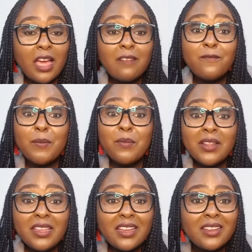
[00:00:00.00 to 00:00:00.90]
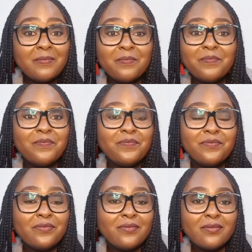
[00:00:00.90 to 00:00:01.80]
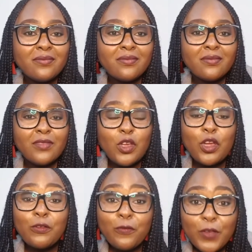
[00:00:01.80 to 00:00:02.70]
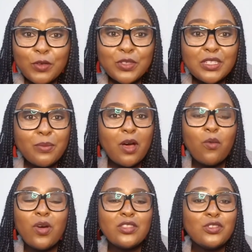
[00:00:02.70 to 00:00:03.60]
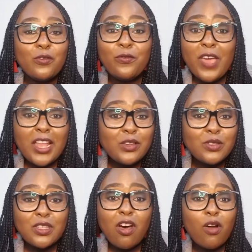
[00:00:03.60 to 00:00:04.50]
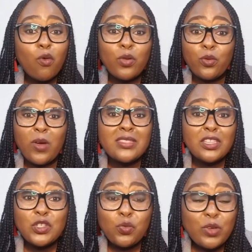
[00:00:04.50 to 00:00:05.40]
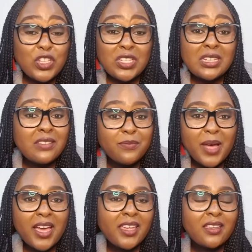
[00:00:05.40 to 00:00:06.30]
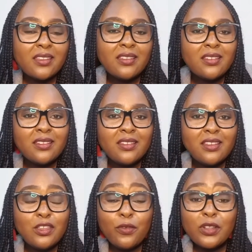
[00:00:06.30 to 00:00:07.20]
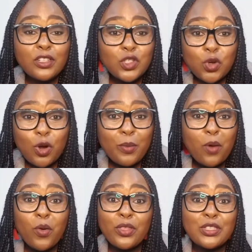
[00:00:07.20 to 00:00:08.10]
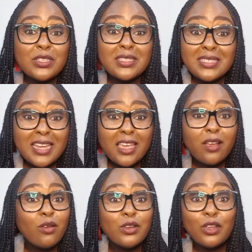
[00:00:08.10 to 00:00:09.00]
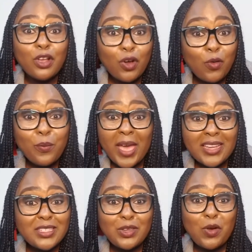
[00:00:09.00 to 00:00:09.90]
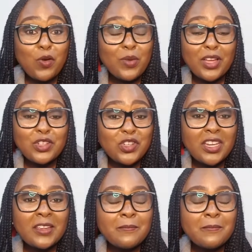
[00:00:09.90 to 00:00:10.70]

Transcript: unfamiliar, you're confused about what your values are with the ones that you wish to live by, you feel unsure about whether to stay or to go back to your home country.